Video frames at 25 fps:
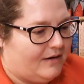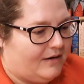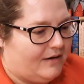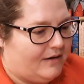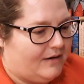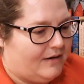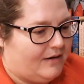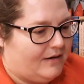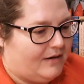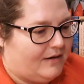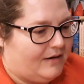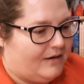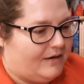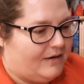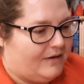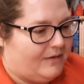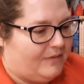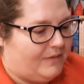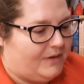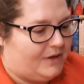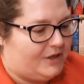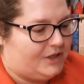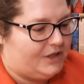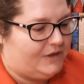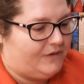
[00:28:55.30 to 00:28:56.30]
Where's she
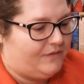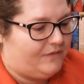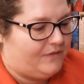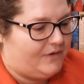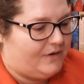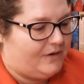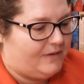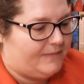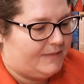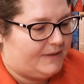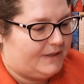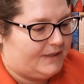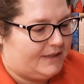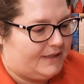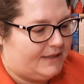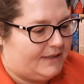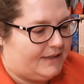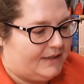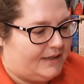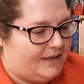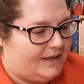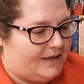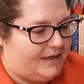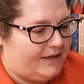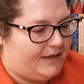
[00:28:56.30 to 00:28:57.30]
from? Does it say? I think
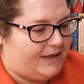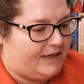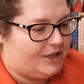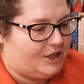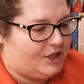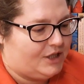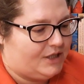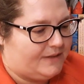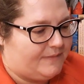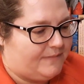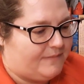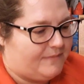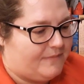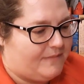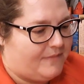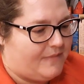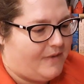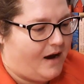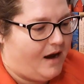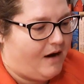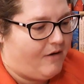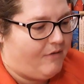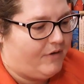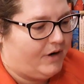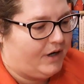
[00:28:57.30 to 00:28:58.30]
she's
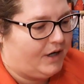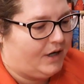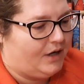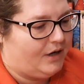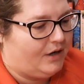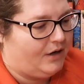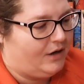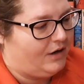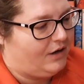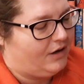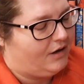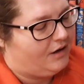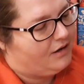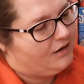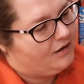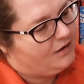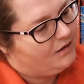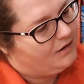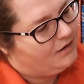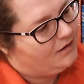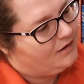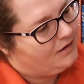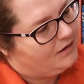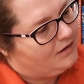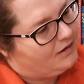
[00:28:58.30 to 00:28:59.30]
American.
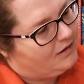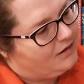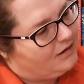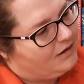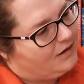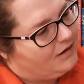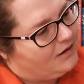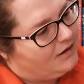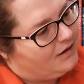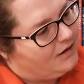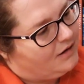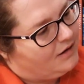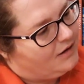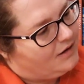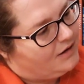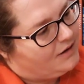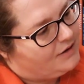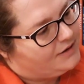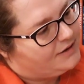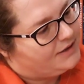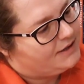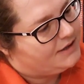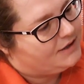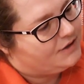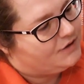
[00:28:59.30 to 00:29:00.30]
So this is from
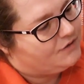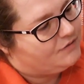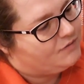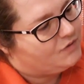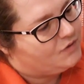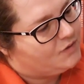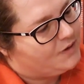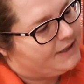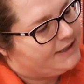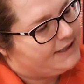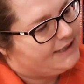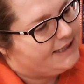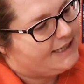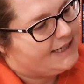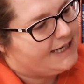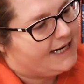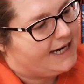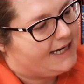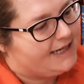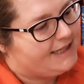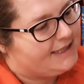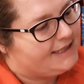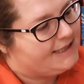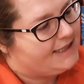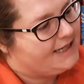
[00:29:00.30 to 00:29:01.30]

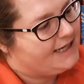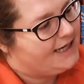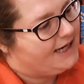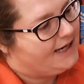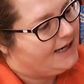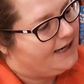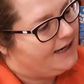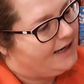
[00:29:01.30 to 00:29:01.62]
2019.